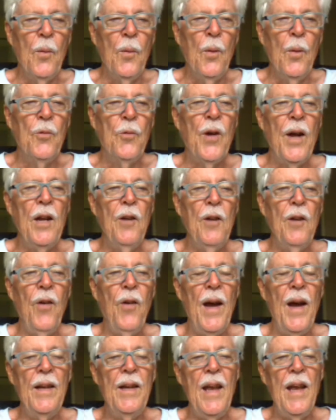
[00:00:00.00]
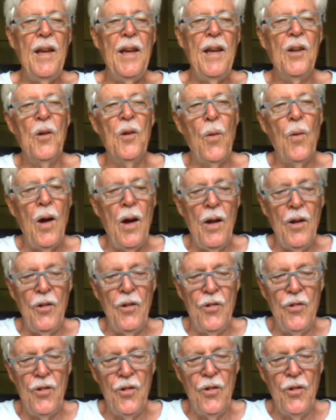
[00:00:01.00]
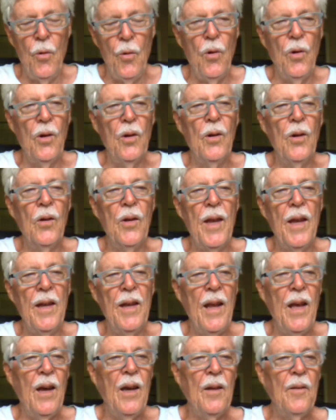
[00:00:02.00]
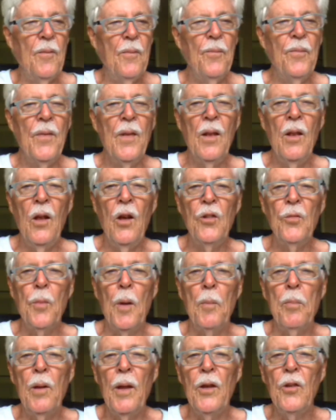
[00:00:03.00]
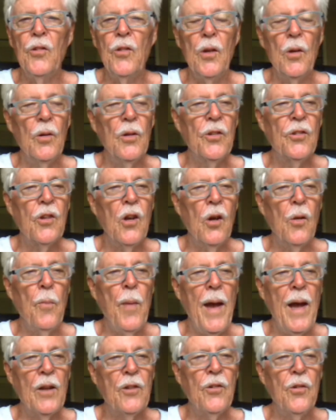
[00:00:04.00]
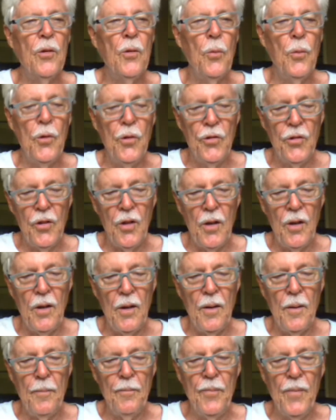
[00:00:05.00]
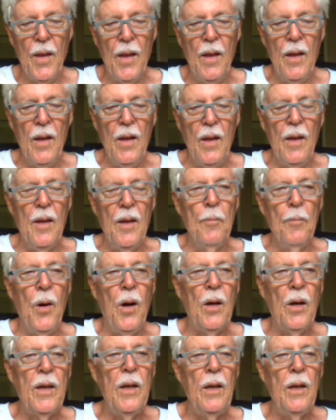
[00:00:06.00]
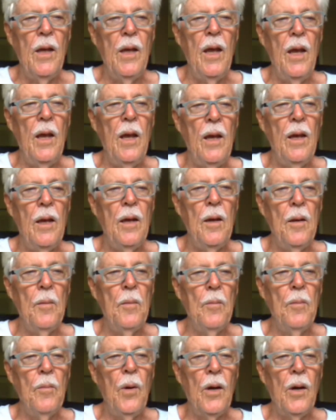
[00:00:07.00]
trying to find a garage door. Okay, now I lost my place here. Let's go back to Buckingham.